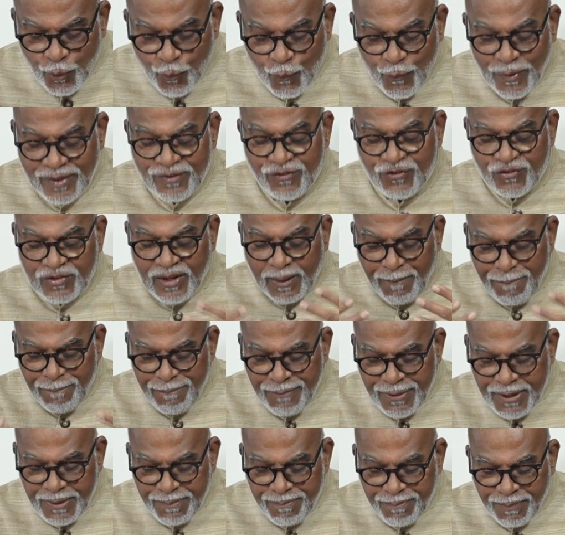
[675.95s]
when
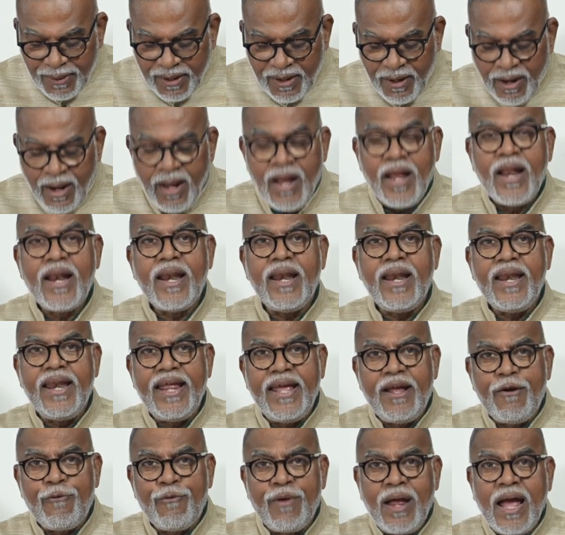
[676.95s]
some people
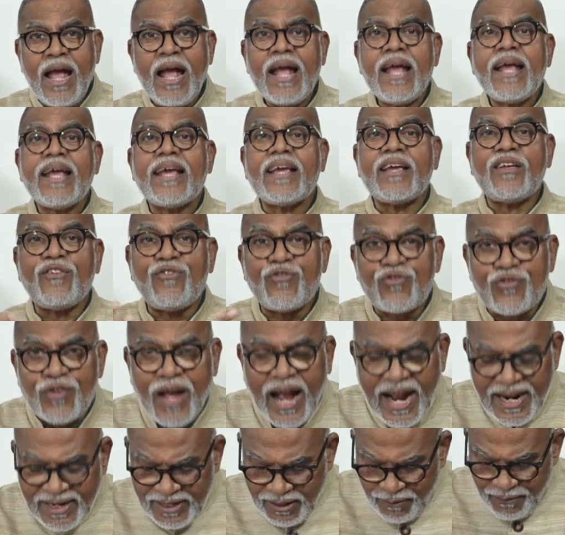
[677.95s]
lived
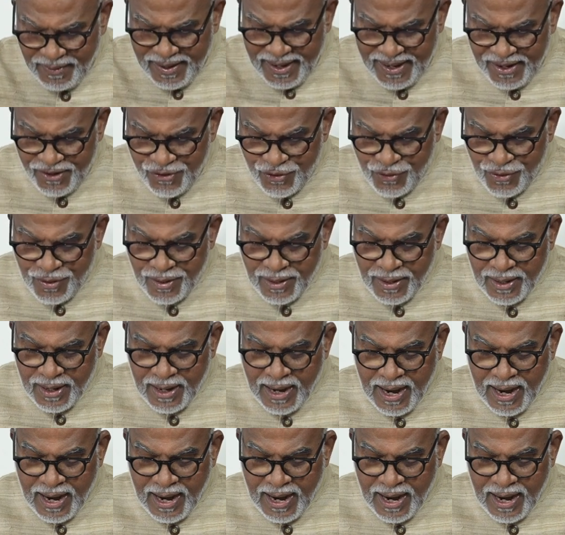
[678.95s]
inside the village